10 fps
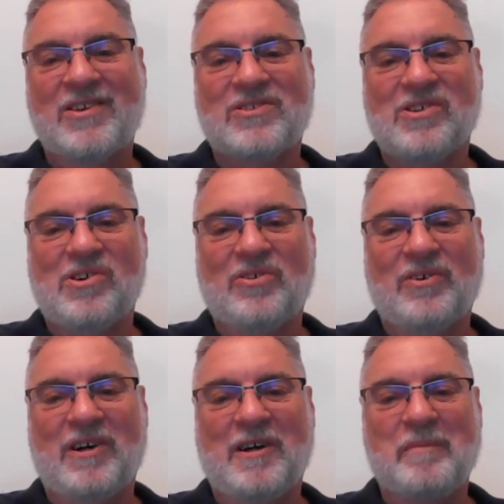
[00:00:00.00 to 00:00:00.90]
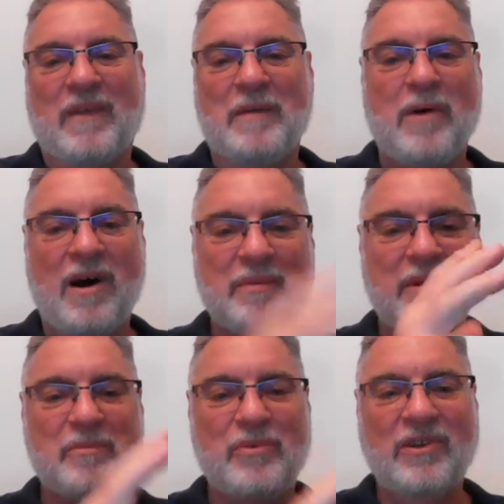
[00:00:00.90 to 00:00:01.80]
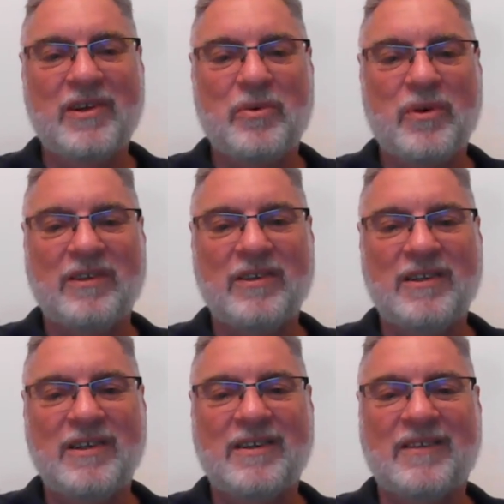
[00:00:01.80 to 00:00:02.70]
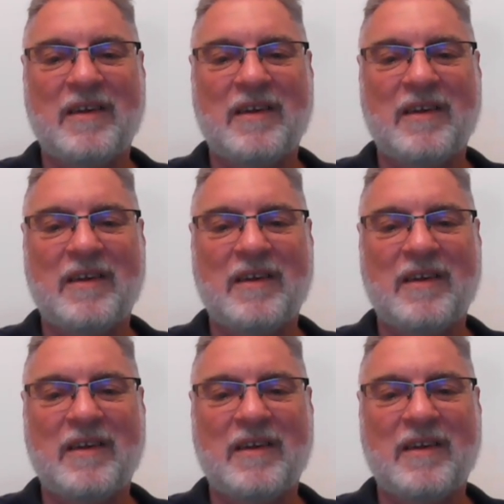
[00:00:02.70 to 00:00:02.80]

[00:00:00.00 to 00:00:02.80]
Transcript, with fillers: So they pop up really quickly,